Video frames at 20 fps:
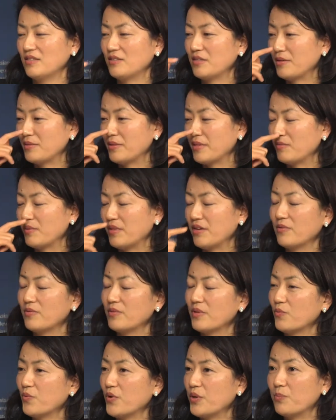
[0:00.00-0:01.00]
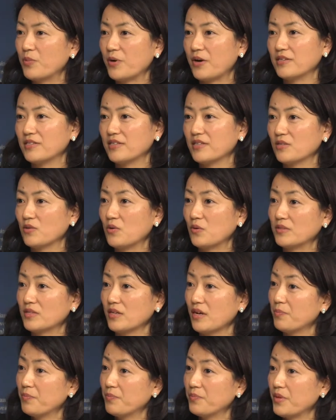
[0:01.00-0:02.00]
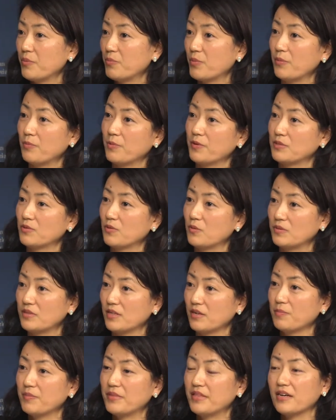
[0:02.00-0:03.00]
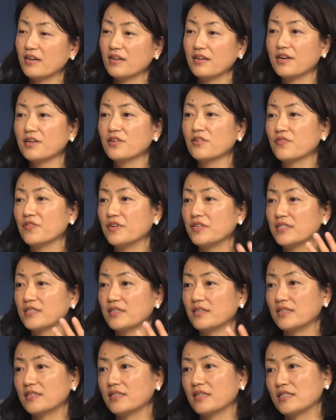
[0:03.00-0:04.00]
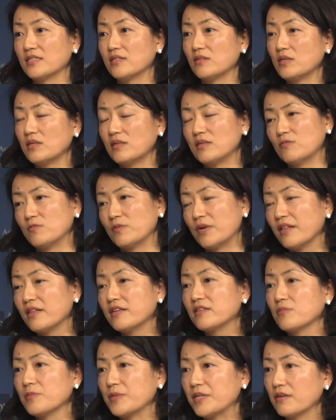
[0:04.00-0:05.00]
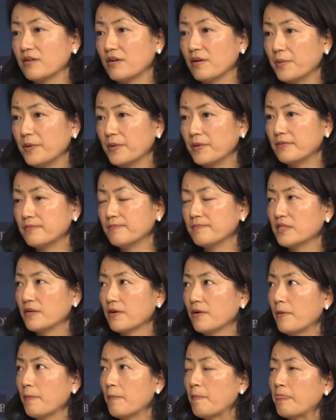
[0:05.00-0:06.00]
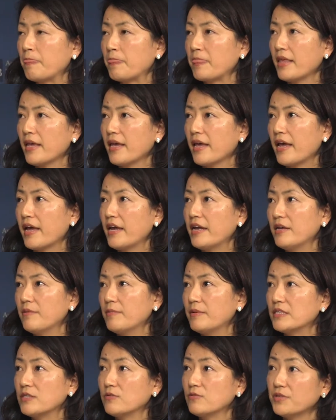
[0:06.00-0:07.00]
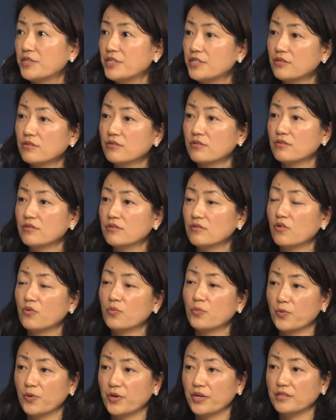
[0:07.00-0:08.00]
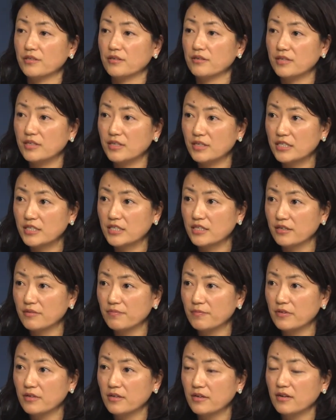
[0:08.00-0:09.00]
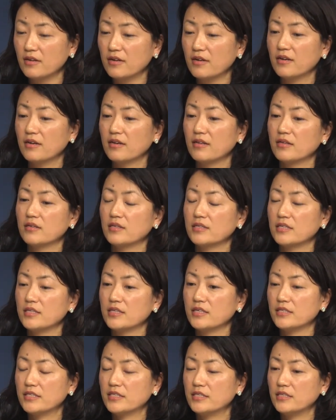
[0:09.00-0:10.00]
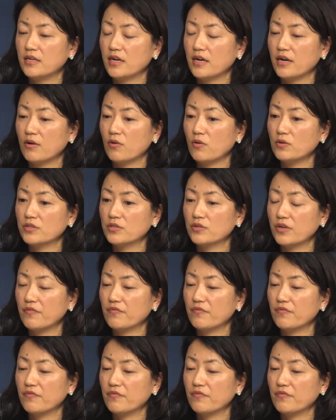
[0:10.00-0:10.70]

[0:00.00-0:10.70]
that the, the, the wheat prices goes up, the bread price goes up. That kind of instance is relatively common. So ADB's regional cooperation initiative is uh, also